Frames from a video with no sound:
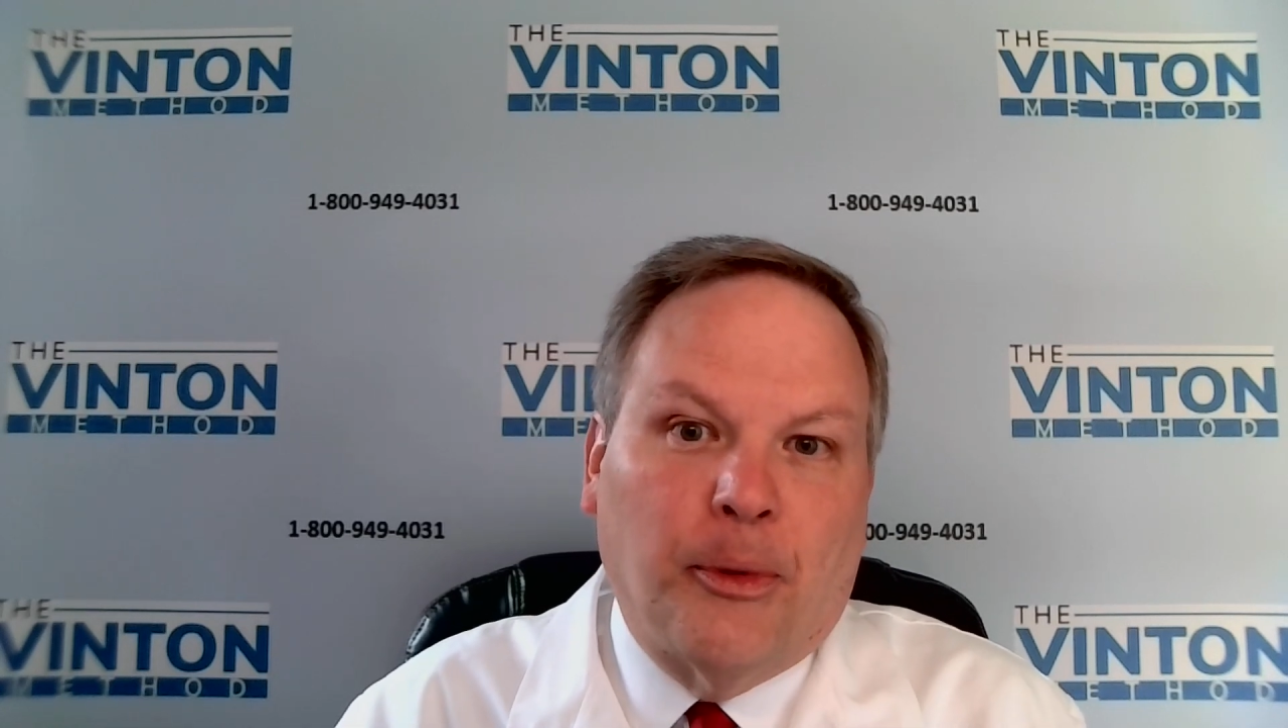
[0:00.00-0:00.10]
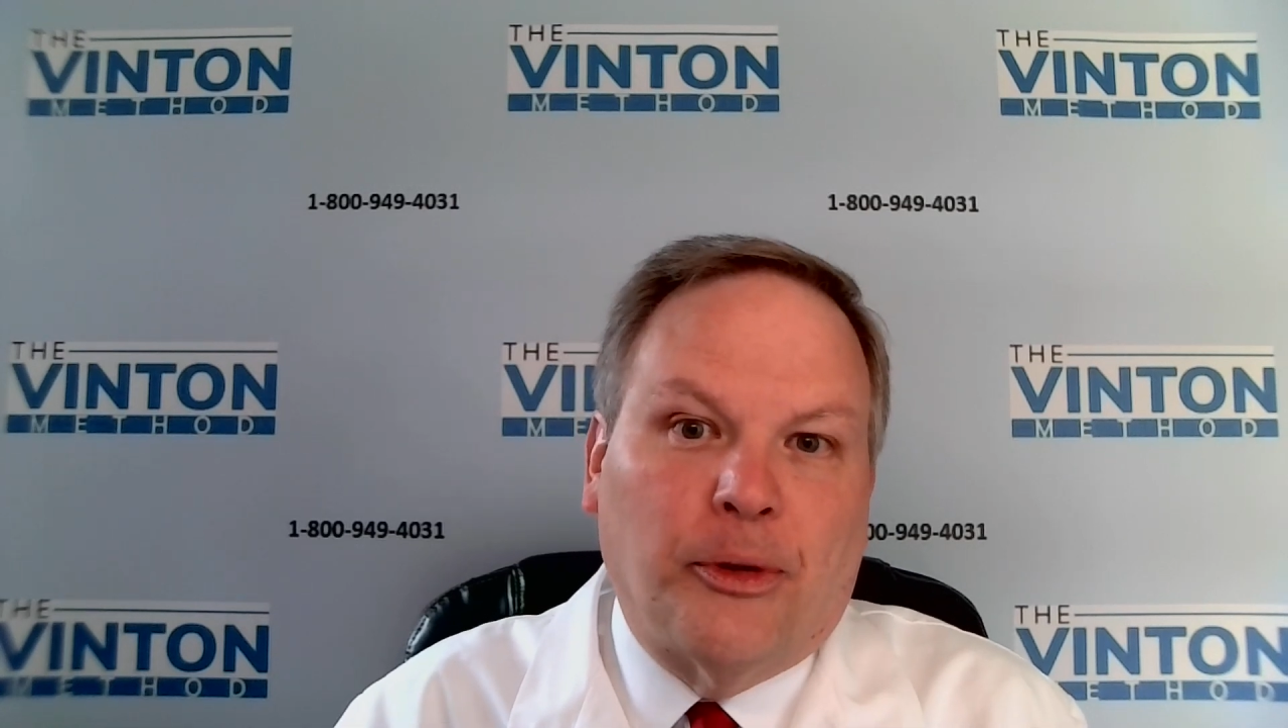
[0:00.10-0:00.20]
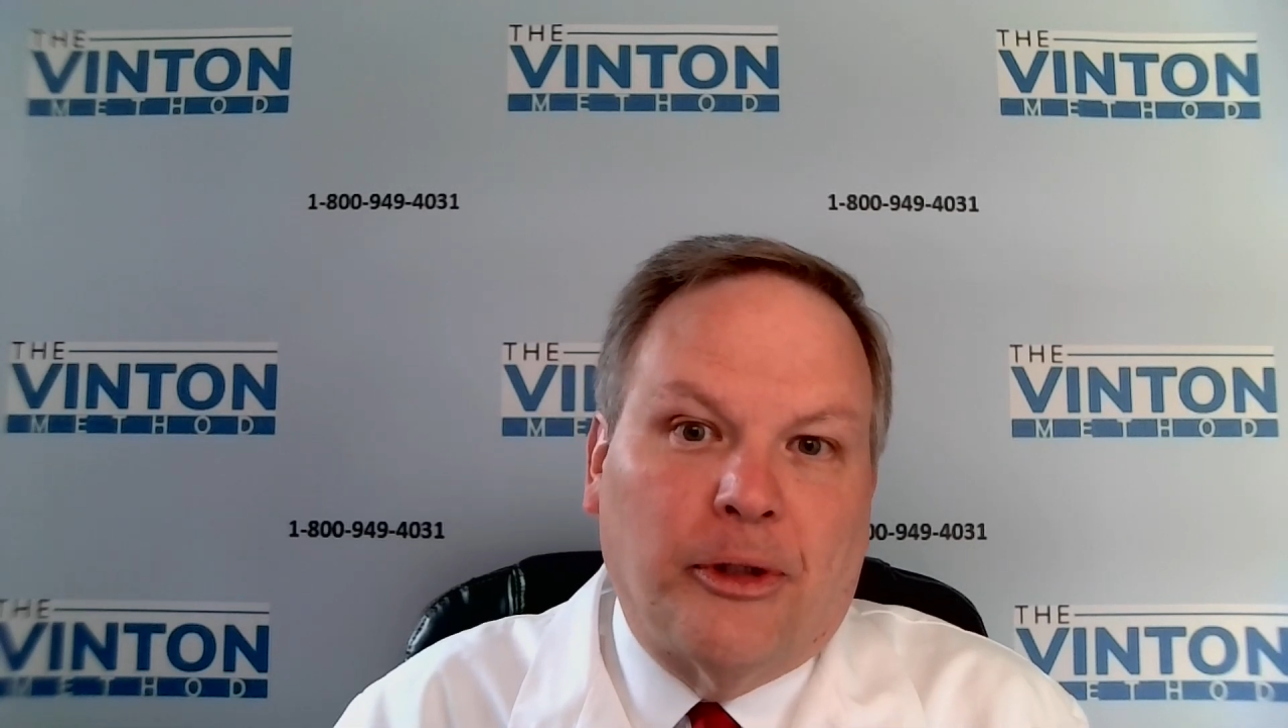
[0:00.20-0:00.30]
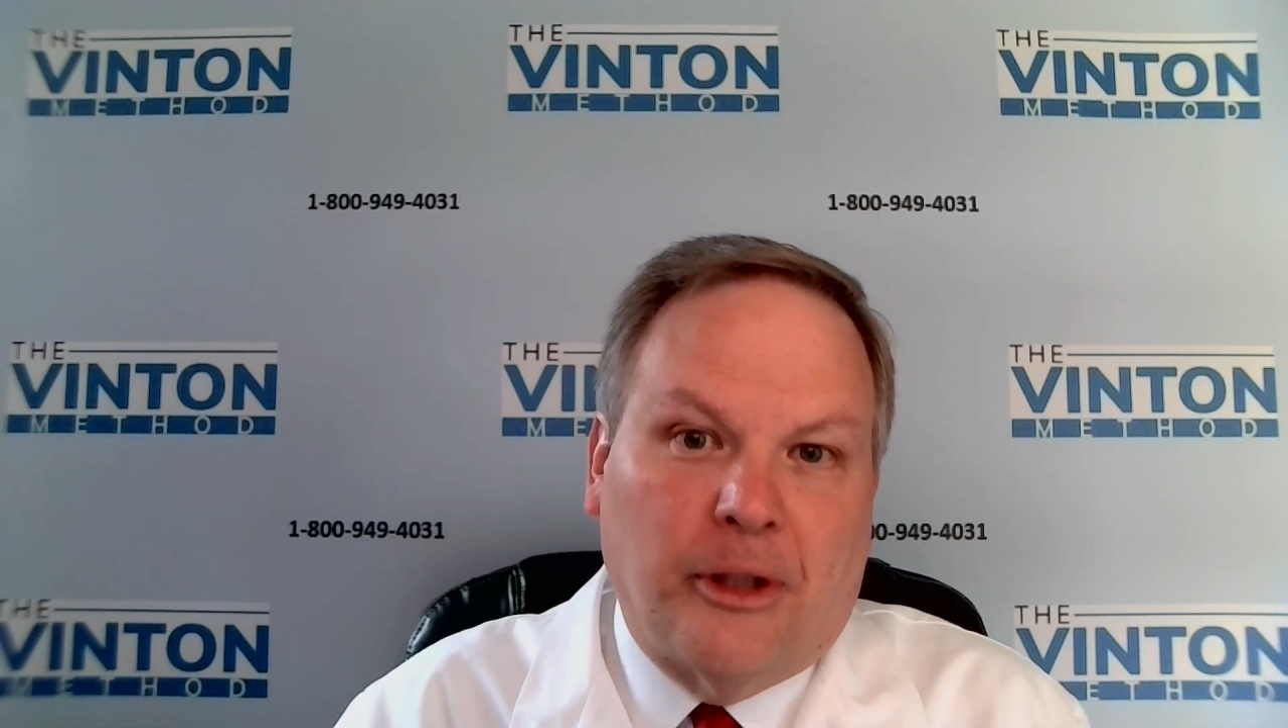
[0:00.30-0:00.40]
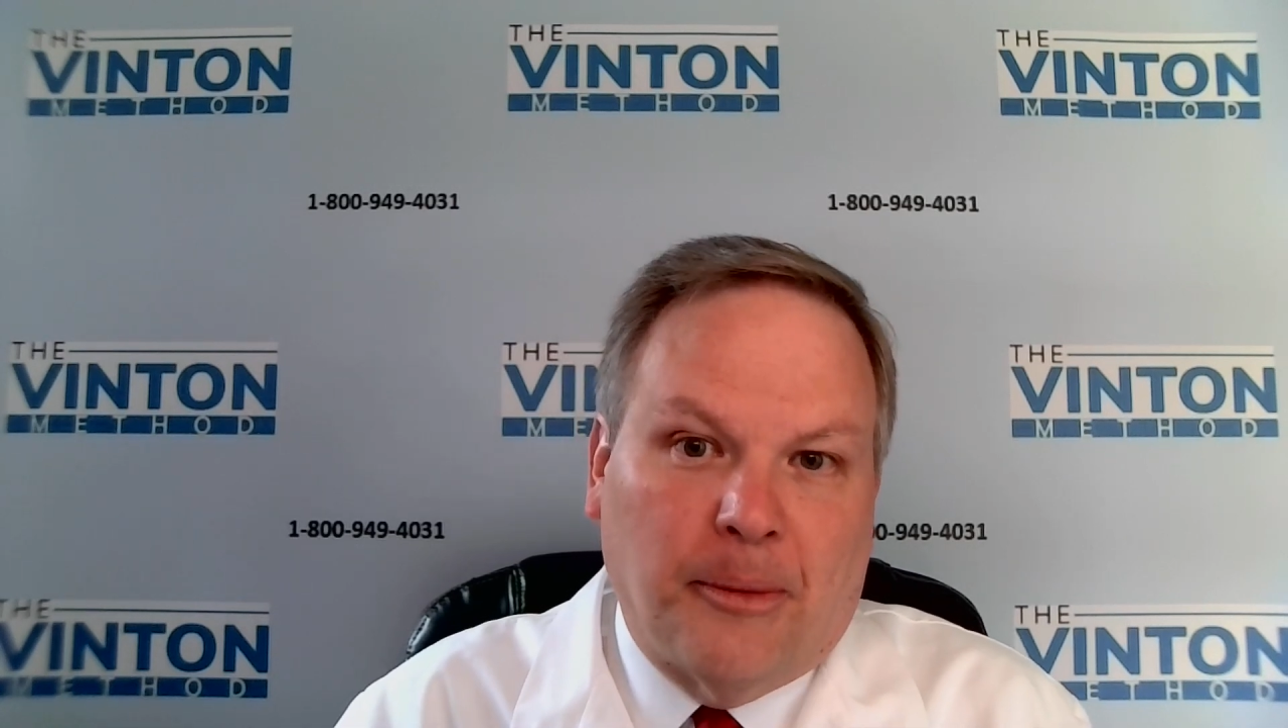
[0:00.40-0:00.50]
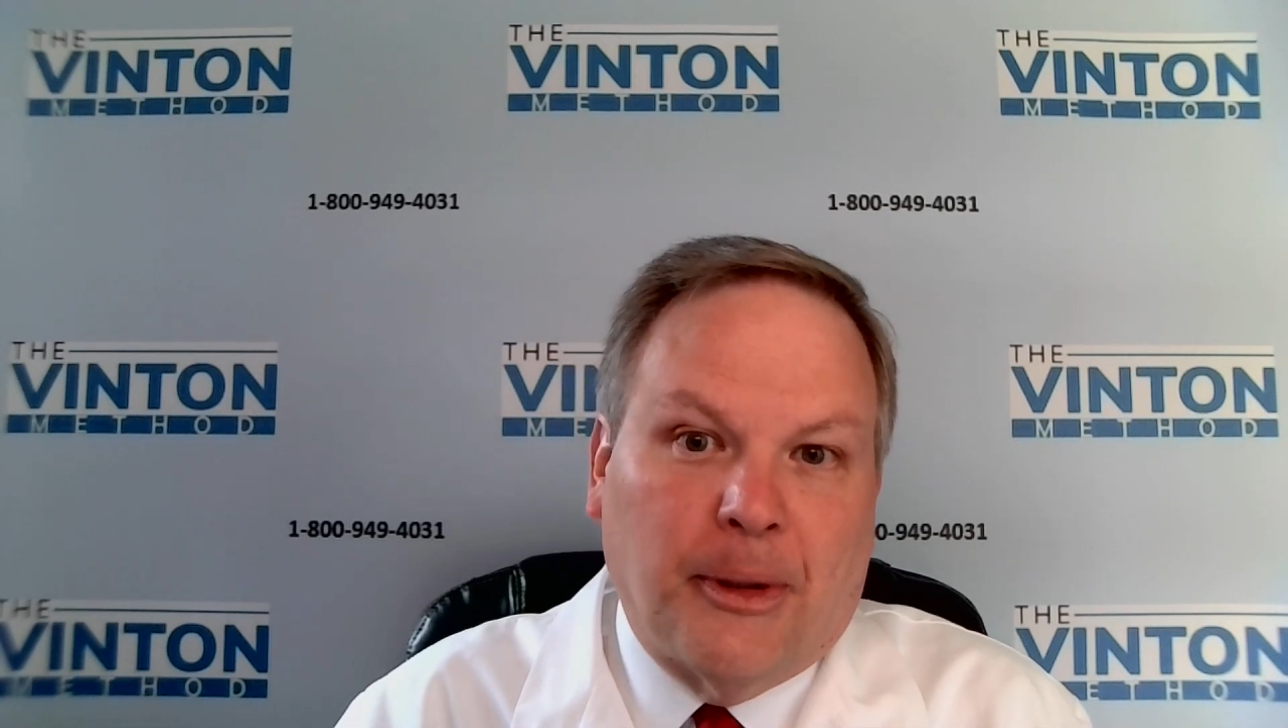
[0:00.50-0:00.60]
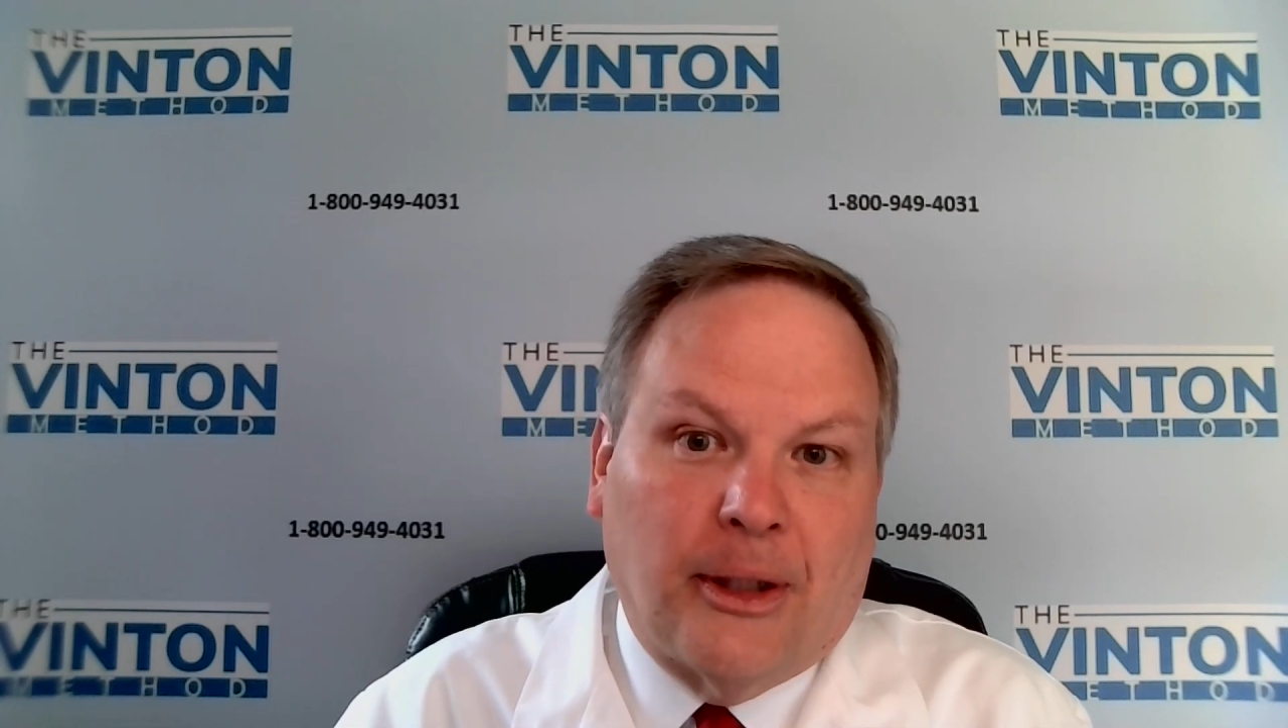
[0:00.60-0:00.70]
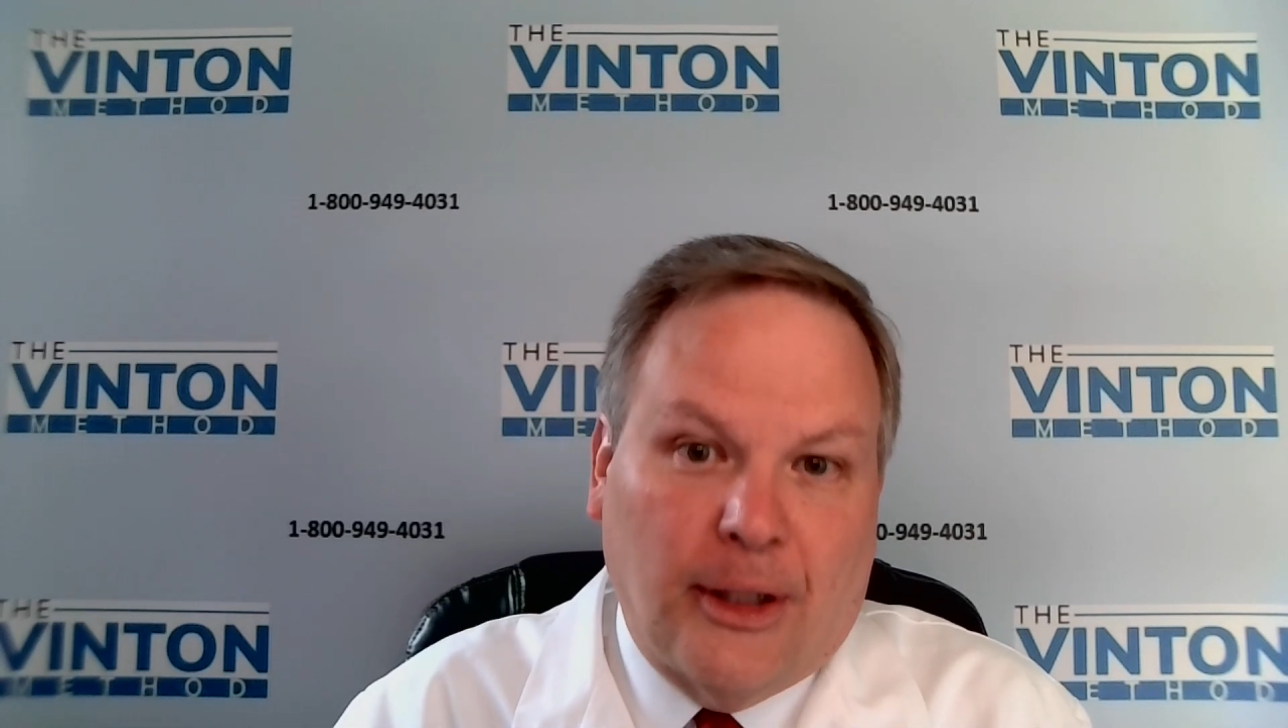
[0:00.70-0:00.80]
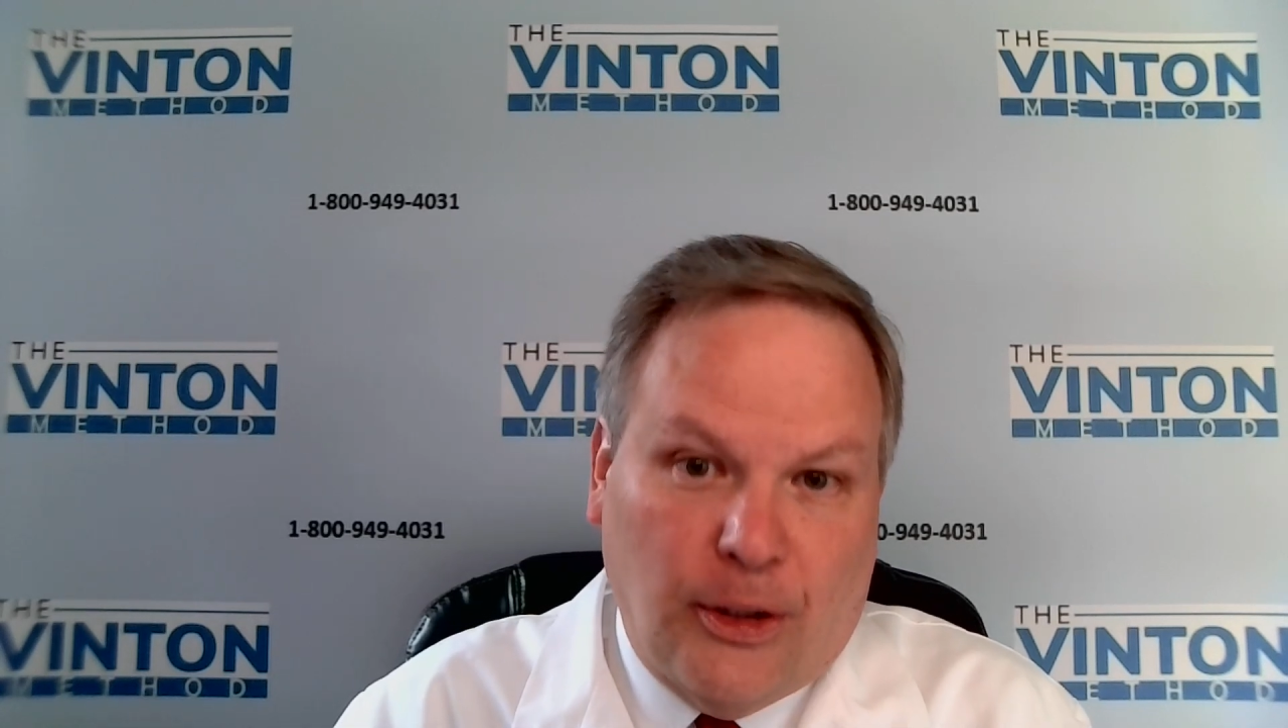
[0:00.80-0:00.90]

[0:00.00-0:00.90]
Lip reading: to typically